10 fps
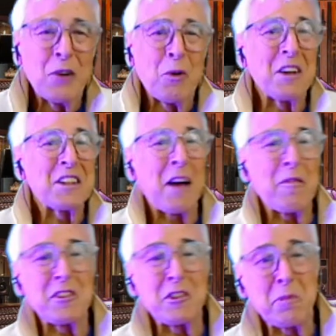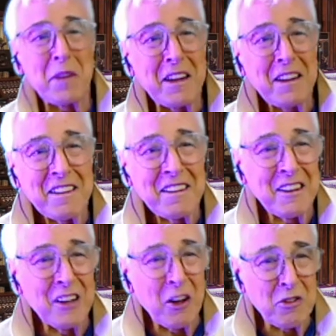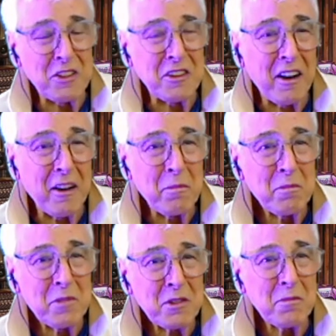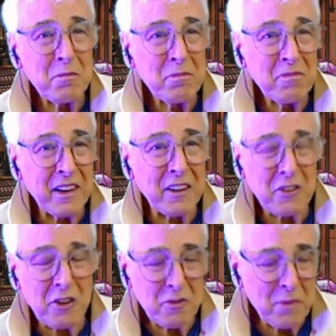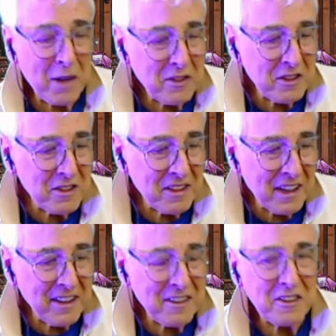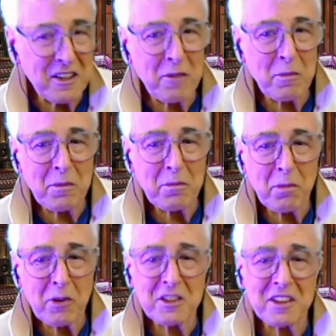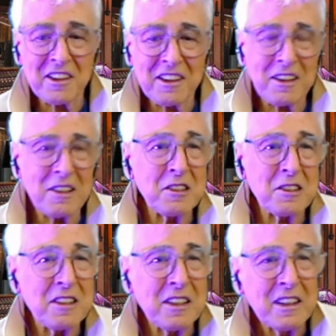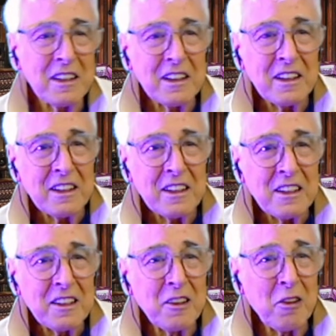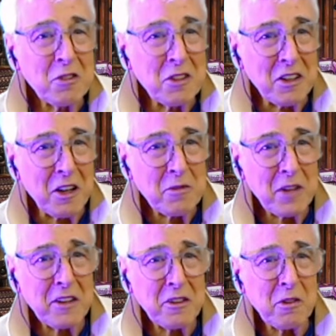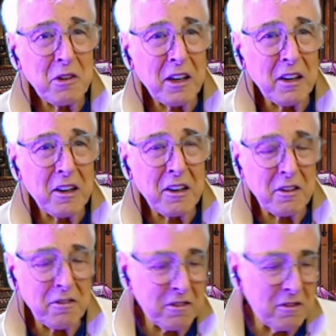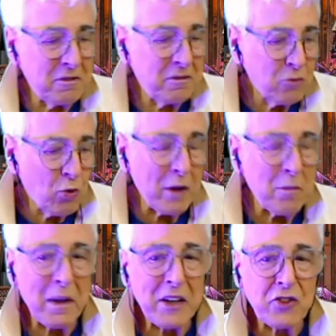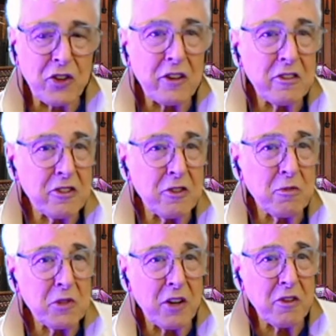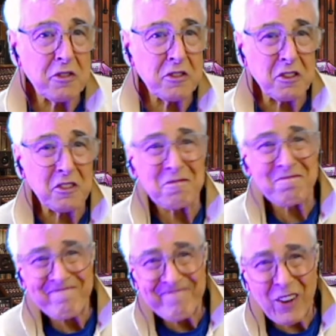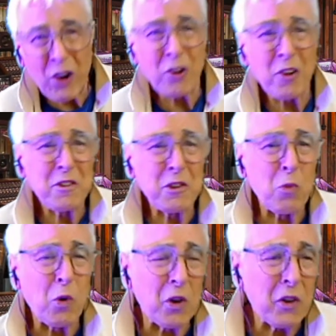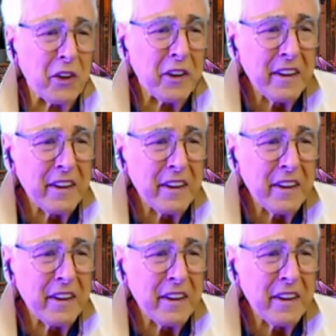Well, it's happened to me loads of times. Fellow Toastmasters, ladies and gentlemen, boys and girls, loads of times. I do a lot of quite major Zoom shows to all over the world.